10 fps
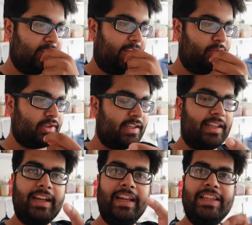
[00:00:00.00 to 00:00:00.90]
I was, I
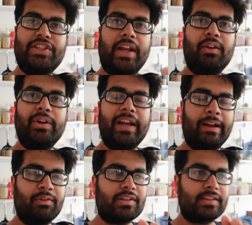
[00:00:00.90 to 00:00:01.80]
think in January
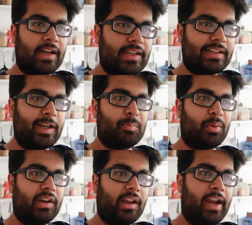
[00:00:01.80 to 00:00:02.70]
I was
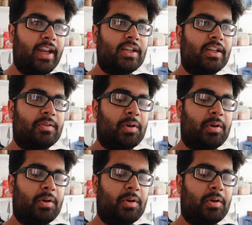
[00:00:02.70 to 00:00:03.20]
99.8,